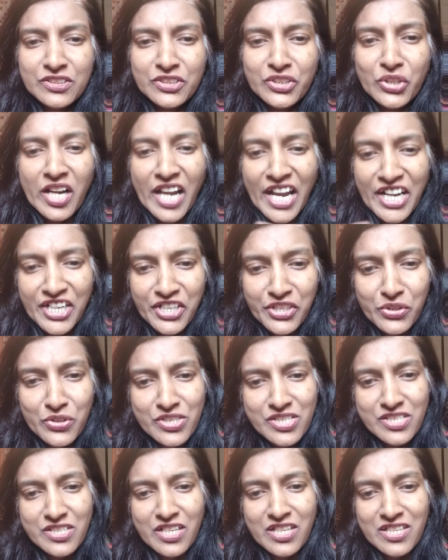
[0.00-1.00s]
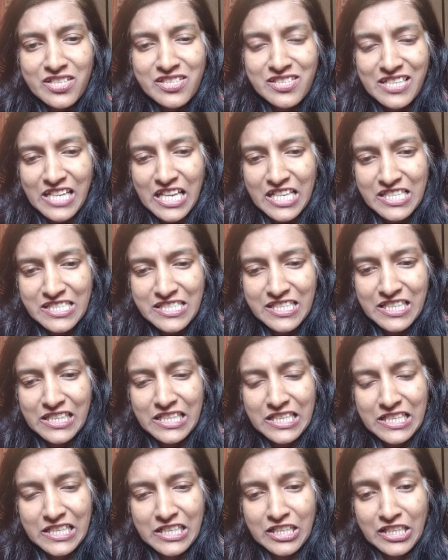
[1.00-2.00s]
grandiose classic
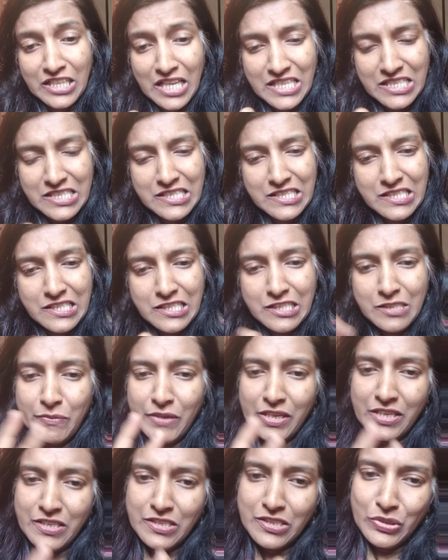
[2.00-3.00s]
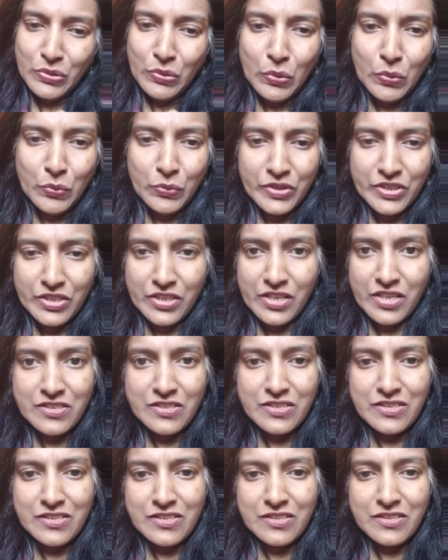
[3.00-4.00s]
narcissist plus a covert
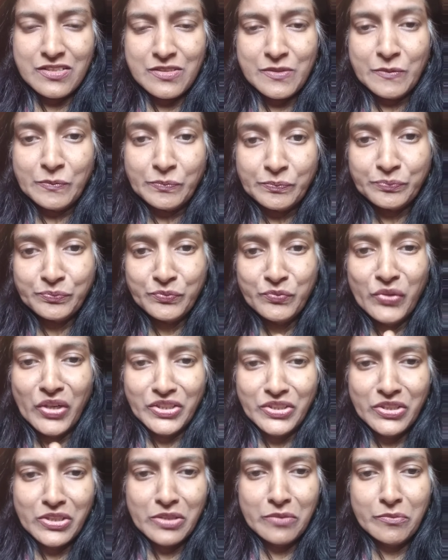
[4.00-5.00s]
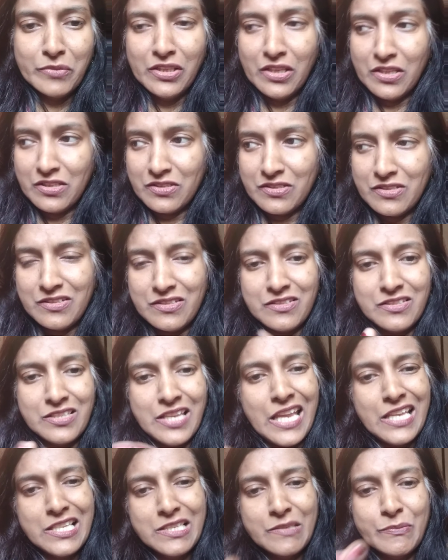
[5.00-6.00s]
narcissist, vulnerable narcissist
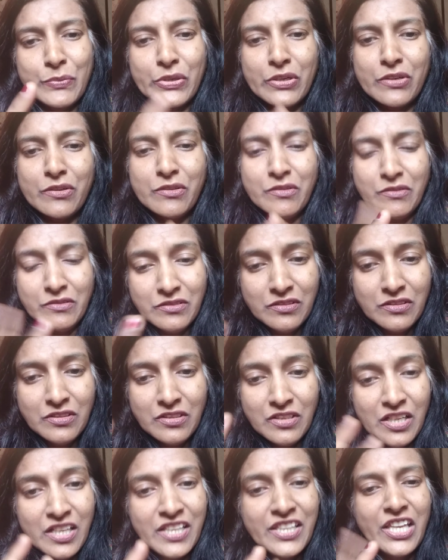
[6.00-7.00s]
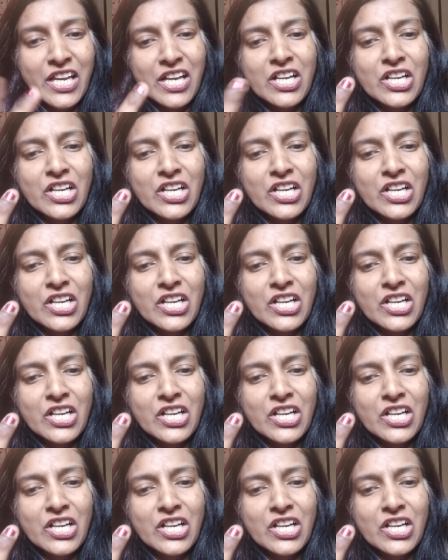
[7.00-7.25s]
as per their